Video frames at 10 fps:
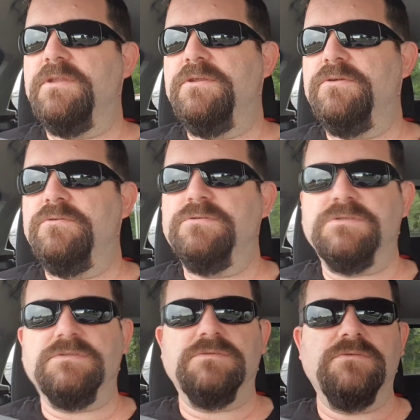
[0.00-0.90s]
the
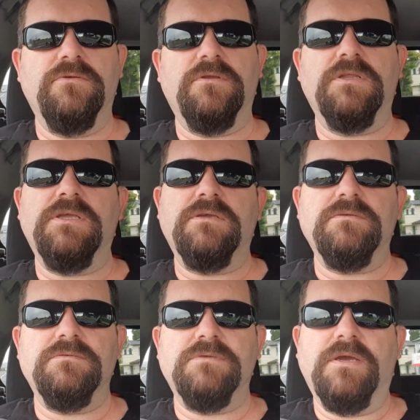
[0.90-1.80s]
news earlier
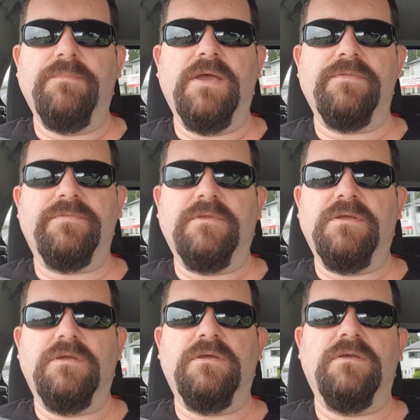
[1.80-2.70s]
about
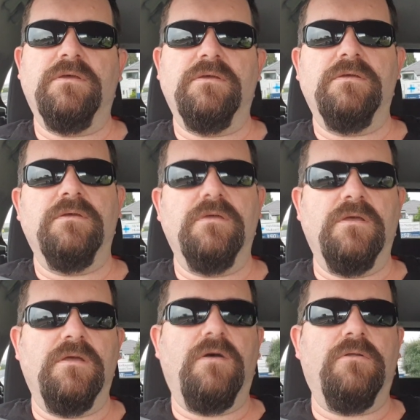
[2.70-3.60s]
the
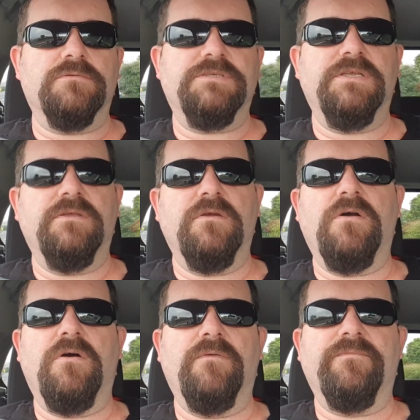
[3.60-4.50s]
halting
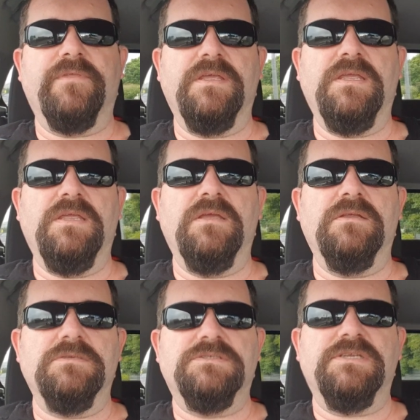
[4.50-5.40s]
of the
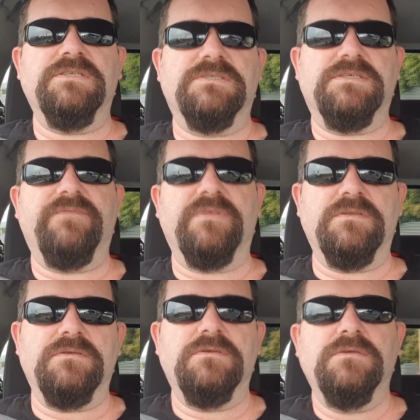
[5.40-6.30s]
Gen
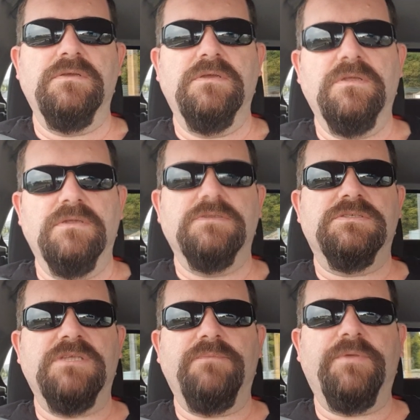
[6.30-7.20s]
7
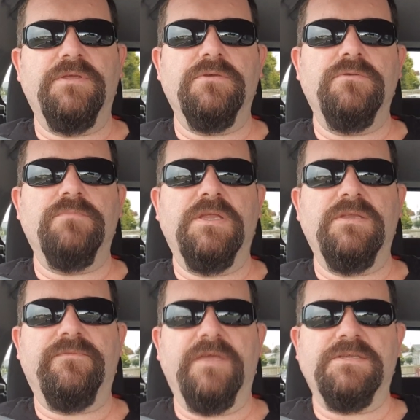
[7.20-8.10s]
CPU
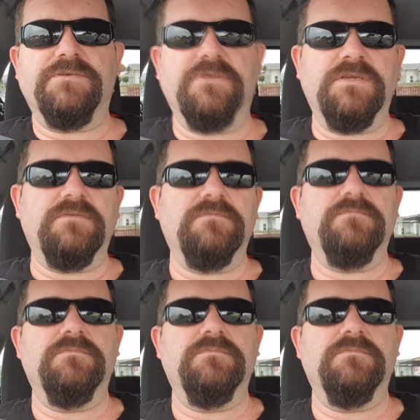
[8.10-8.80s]
manufacturing?